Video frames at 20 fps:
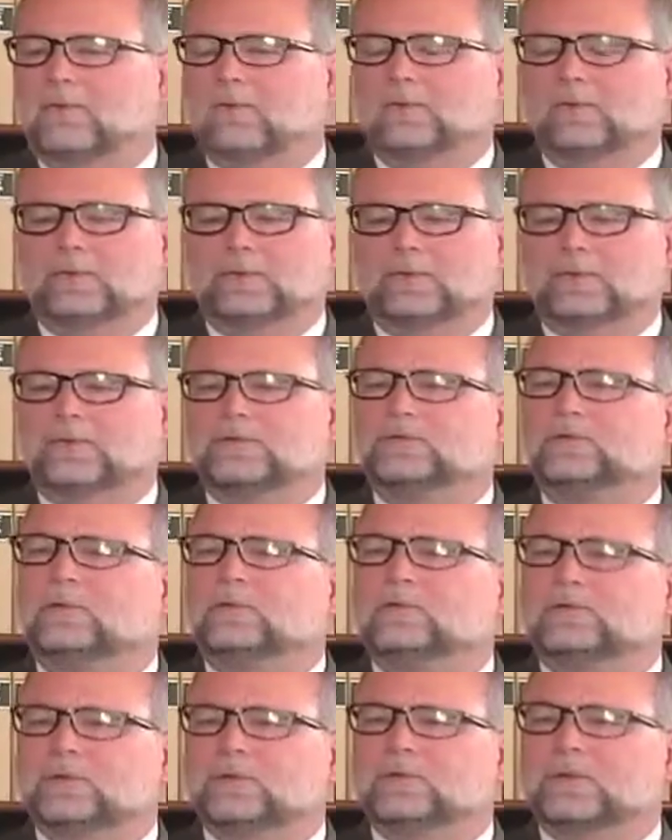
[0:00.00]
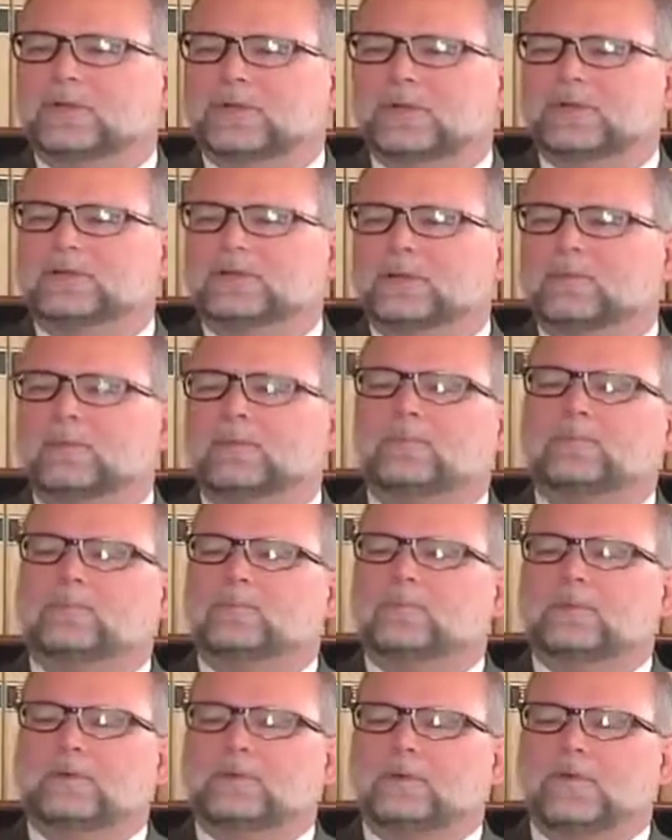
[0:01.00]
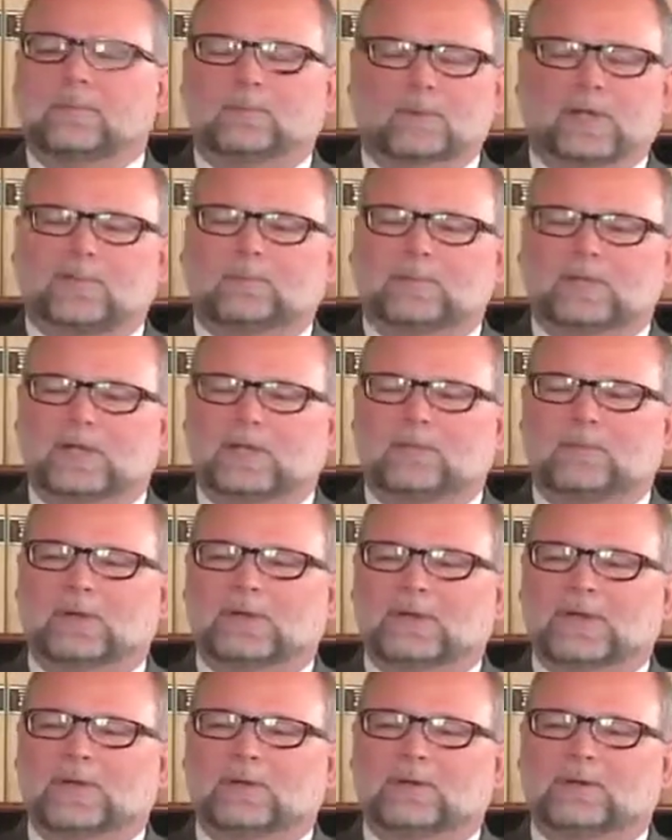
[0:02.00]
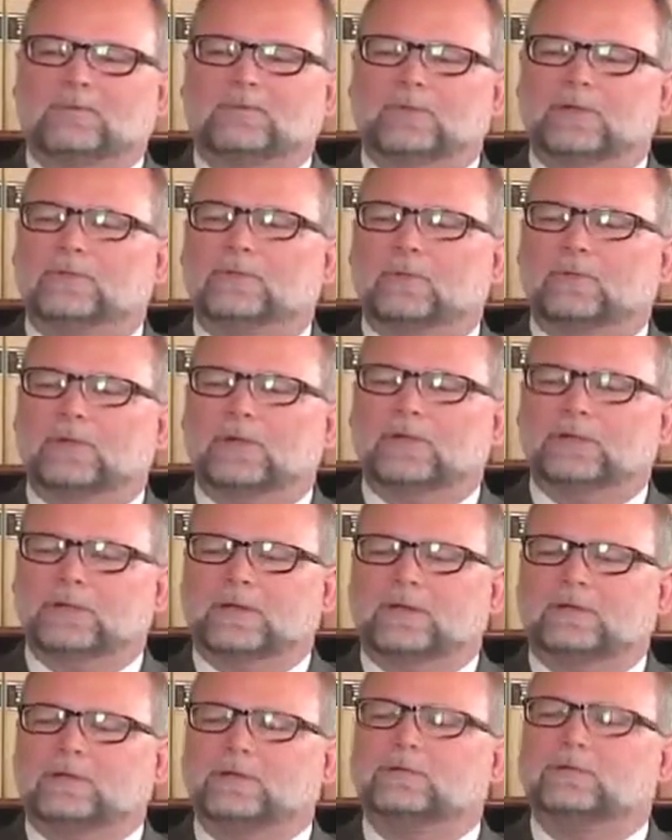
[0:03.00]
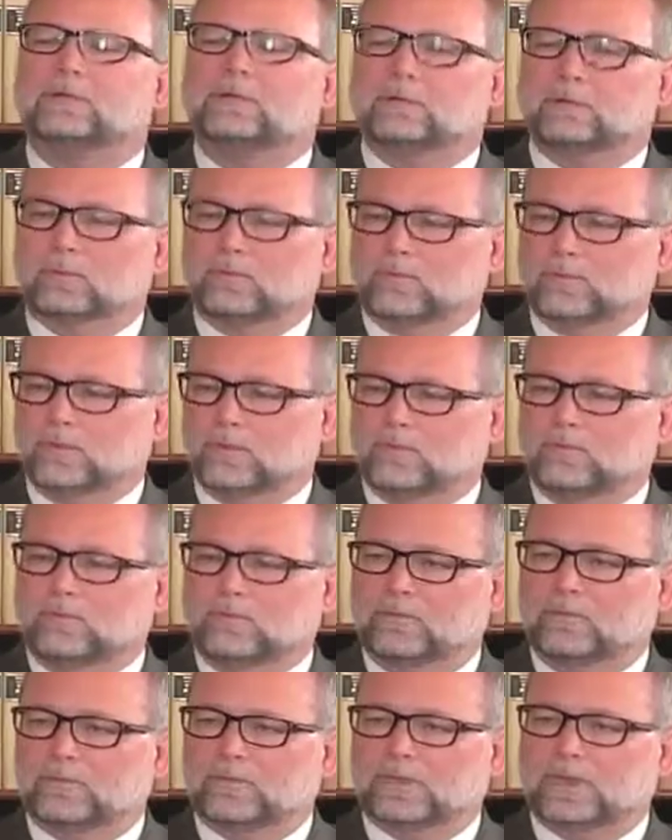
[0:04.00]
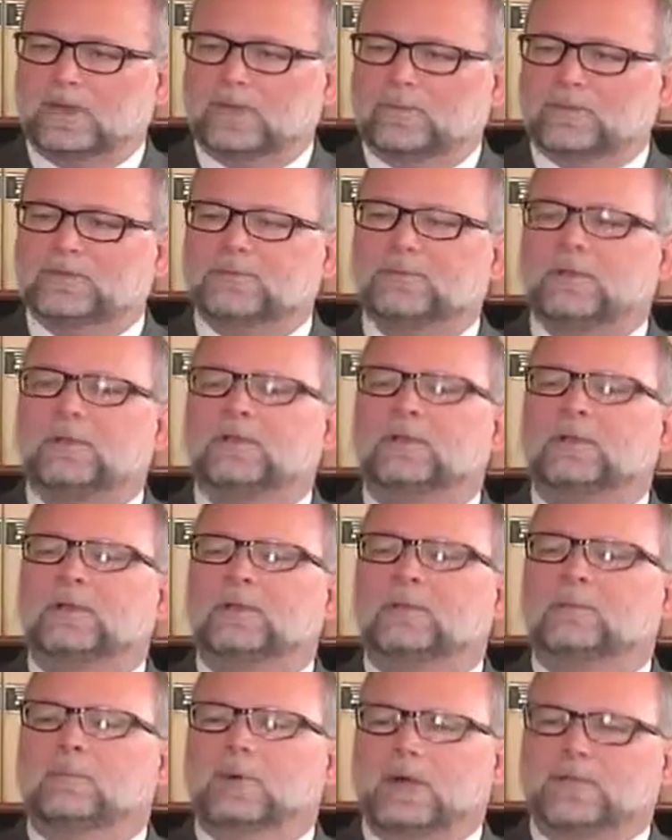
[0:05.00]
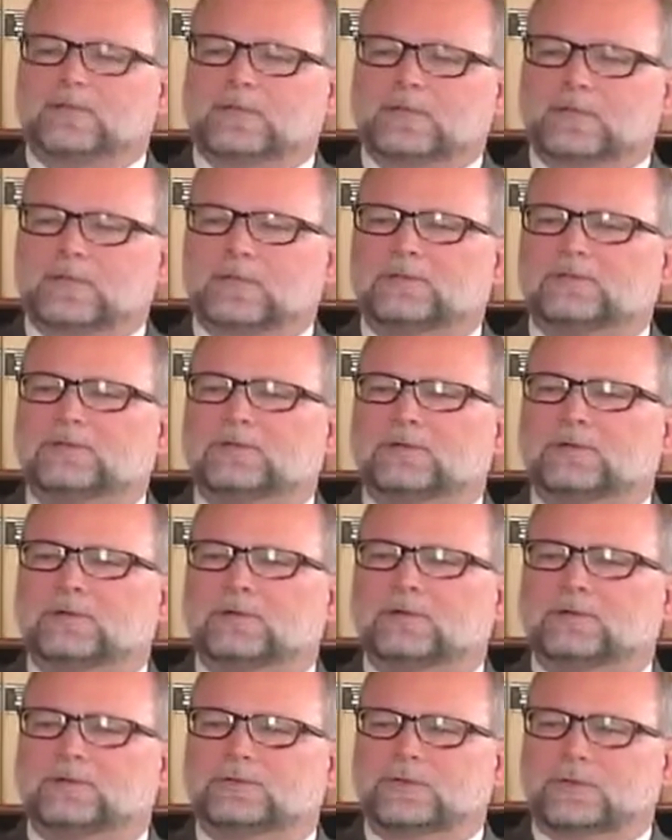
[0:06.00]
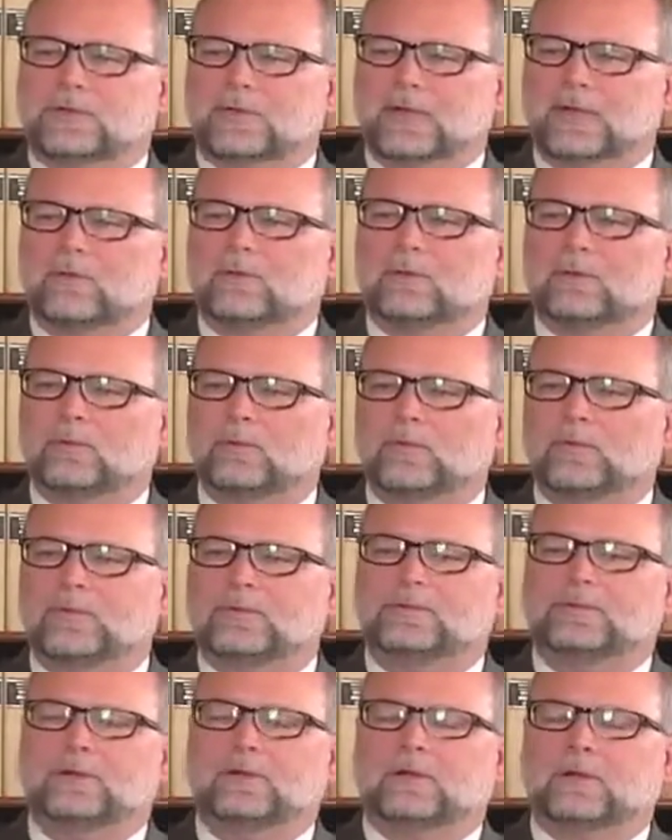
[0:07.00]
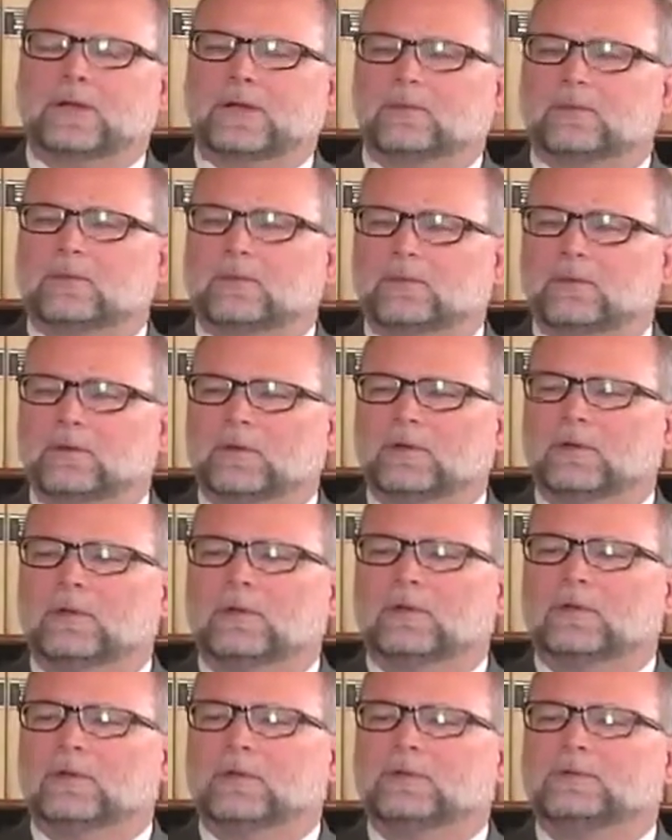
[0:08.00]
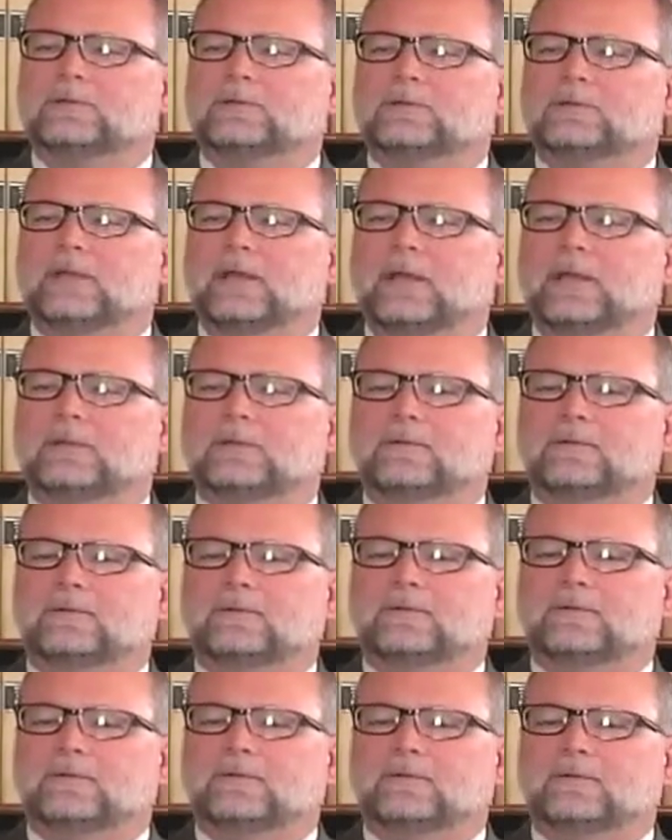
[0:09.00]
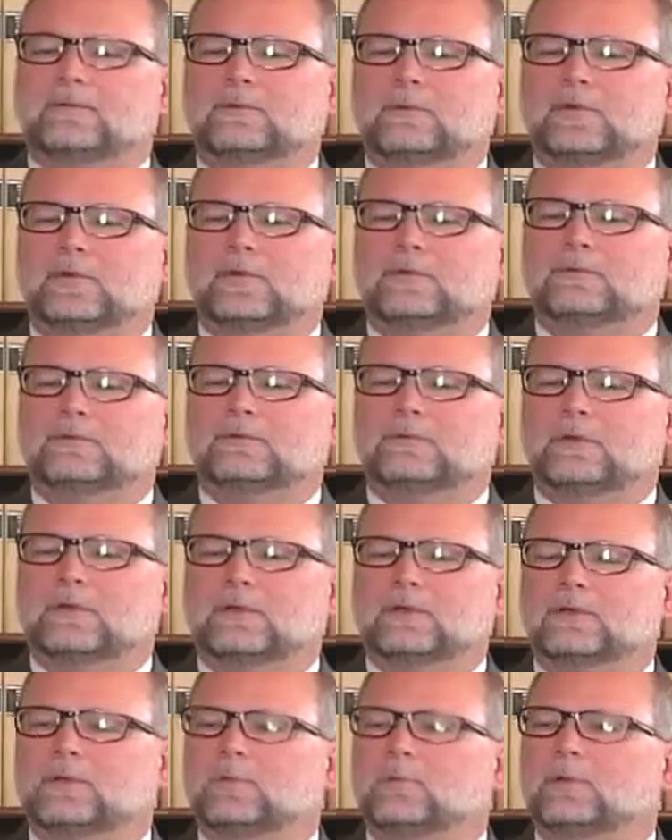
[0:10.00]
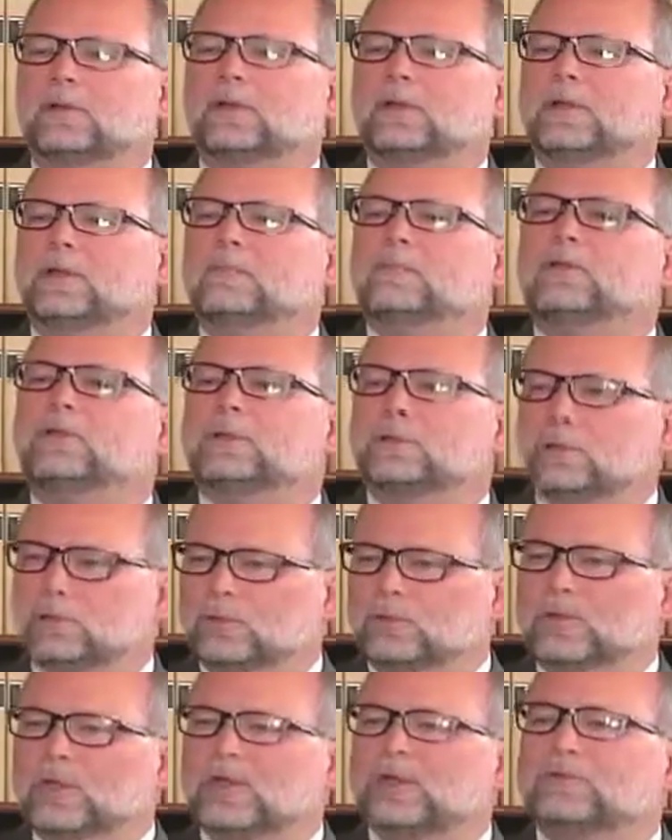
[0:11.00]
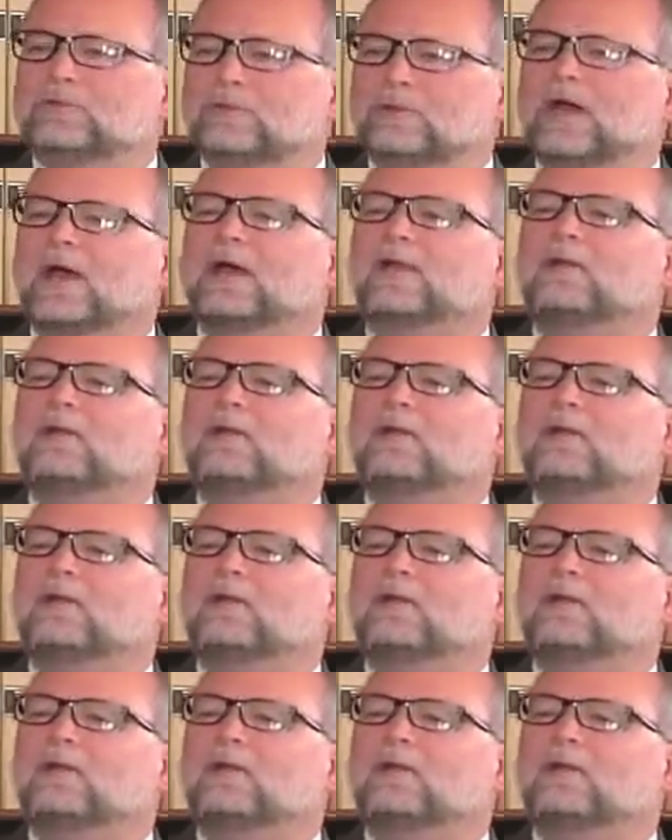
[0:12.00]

would consider something like that, but probably not right now. I don't think we're right there. I think your first comments about privacy concerns and how would we get there and how would it work, that is a little bit immature yet. It's not